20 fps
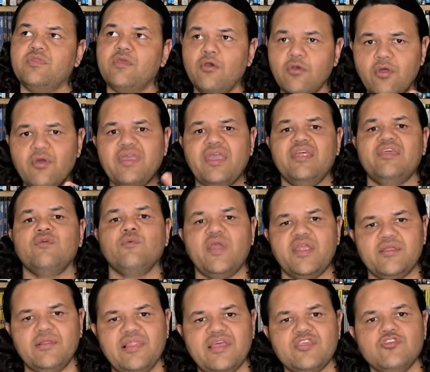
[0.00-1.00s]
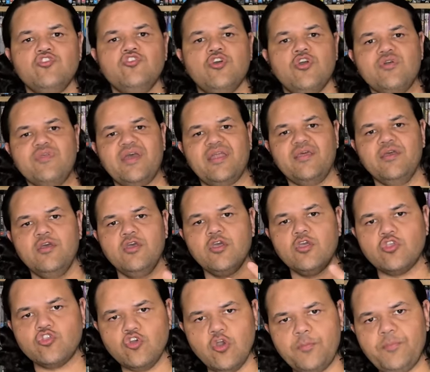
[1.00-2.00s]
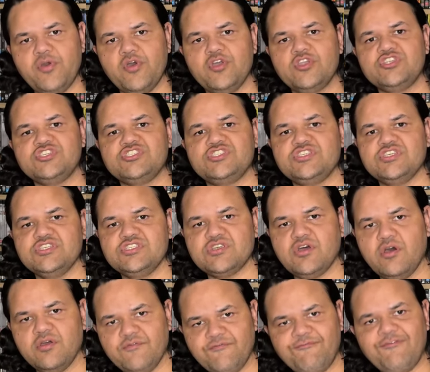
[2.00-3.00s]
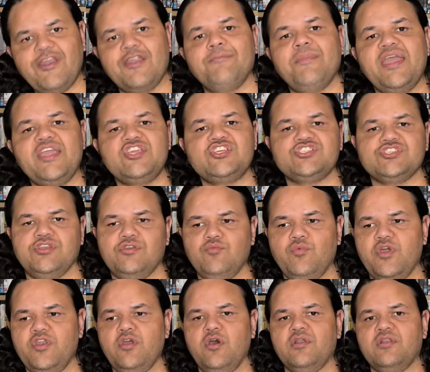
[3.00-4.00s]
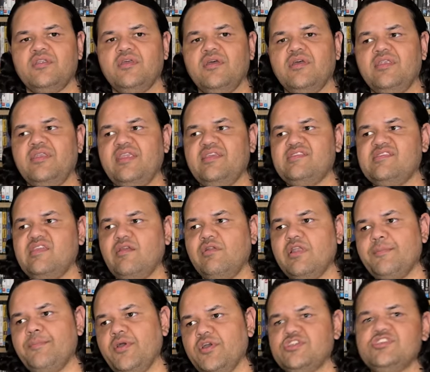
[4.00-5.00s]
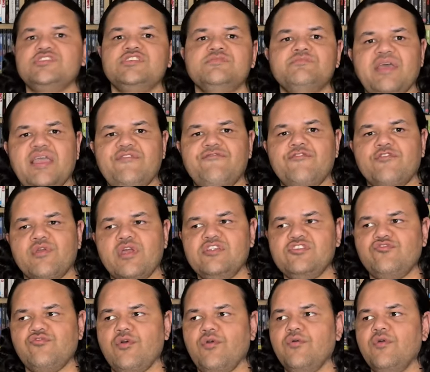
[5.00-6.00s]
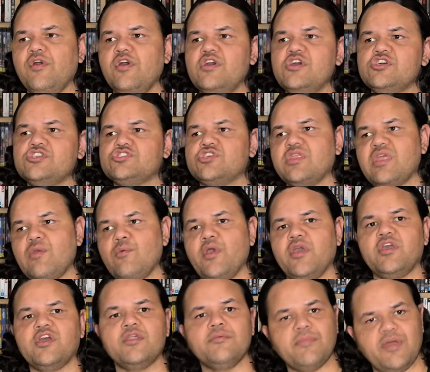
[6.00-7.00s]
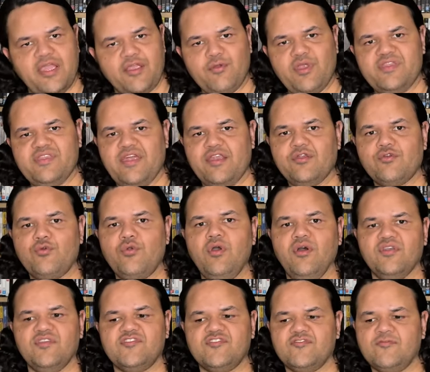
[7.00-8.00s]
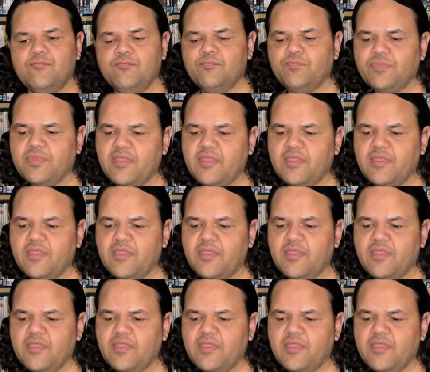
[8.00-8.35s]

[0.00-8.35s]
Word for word: they were going out of their way to let you know that your purchases on Funimation were not necessarily purchases made through Crunchyroll, so they weren't going to migrate that across.